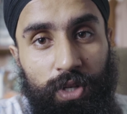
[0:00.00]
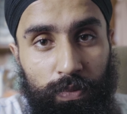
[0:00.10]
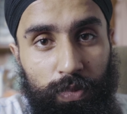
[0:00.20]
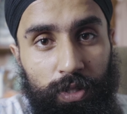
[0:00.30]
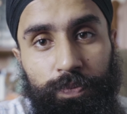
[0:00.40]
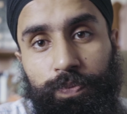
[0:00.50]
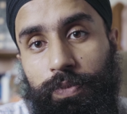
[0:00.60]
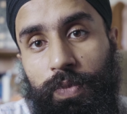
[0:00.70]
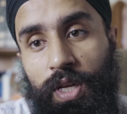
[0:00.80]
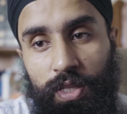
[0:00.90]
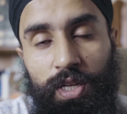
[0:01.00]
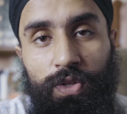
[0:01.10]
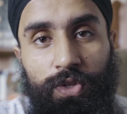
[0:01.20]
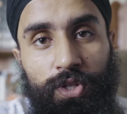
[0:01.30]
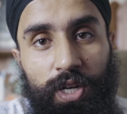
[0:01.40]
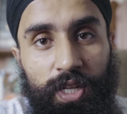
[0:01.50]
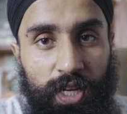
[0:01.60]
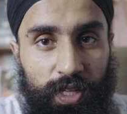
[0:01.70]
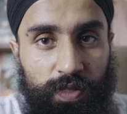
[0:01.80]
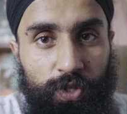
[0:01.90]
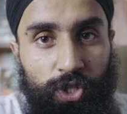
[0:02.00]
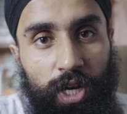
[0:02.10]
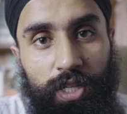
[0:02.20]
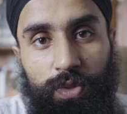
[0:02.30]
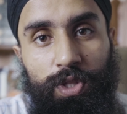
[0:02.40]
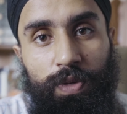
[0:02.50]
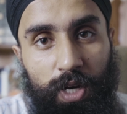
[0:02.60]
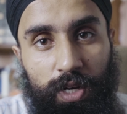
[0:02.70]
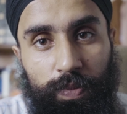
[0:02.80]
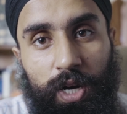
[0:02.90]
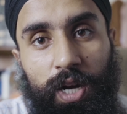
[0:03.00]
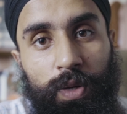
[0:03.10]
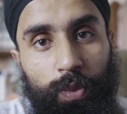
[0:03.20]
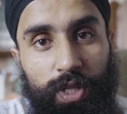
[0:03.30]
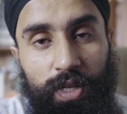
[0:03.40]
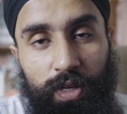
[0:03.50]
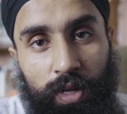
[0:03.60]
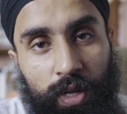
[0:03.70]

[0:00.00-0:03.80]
gimbal, and then you start getting some shots with a monopod with a